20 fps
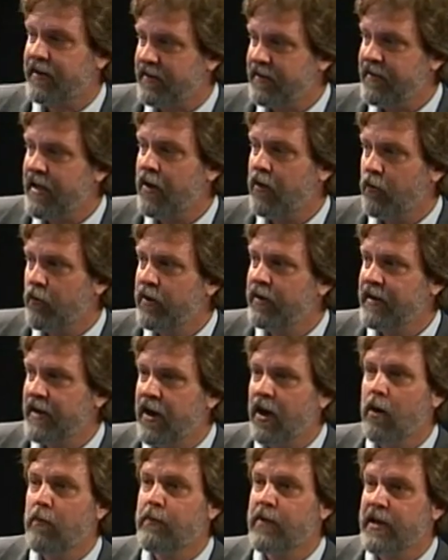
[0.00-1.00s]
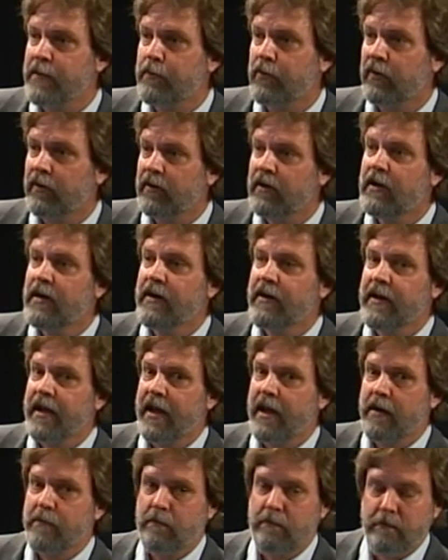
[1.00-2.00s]
and that'll really help people
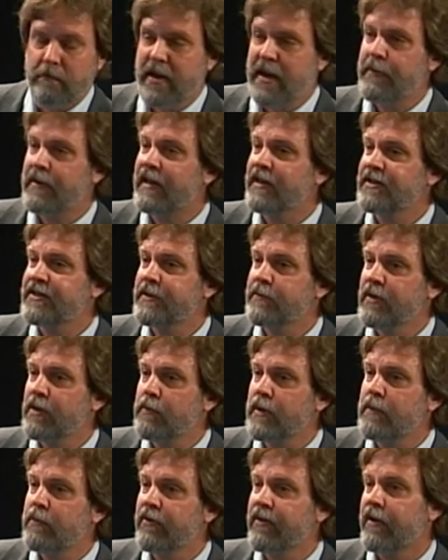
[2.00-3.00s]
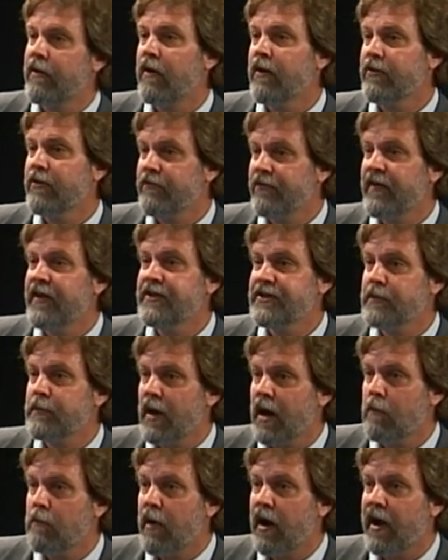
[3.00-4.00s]
and maybe get some of the people that are on the fence
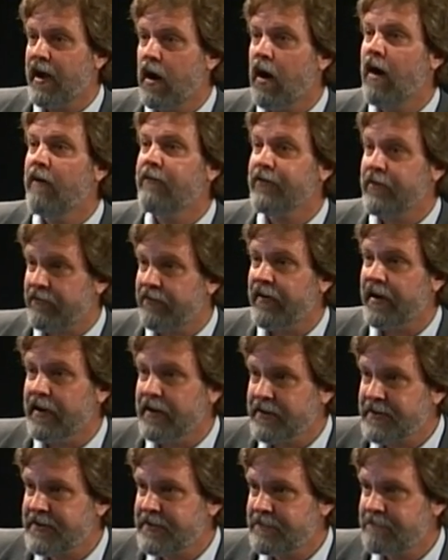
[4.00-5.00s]
about buying off the fence.